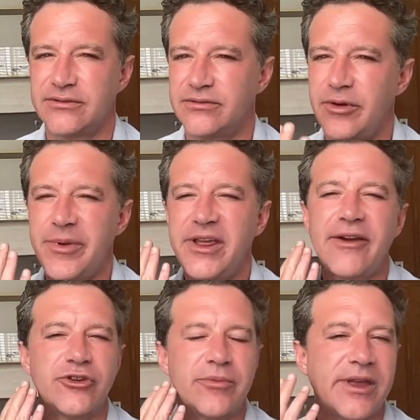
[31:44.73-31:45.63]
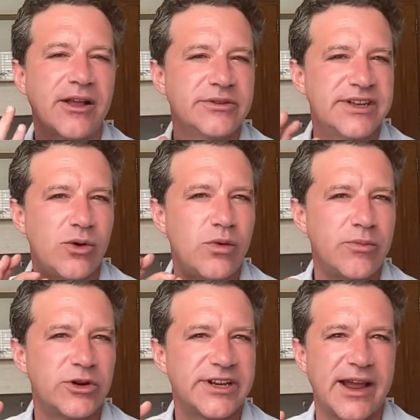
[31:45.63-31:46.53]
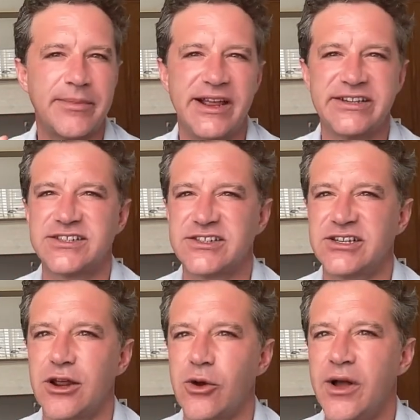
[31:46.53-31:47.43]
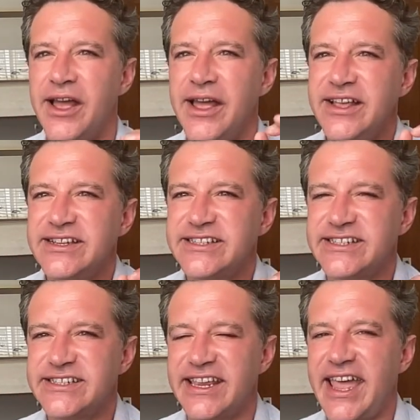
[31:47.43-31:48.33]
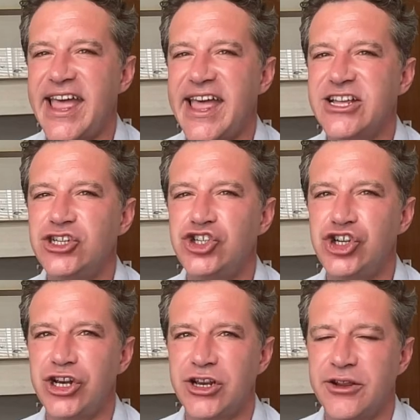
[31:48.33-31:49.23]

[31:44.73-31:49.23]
Repeat after me. I'll say it one more time, nice and slow. Schedule.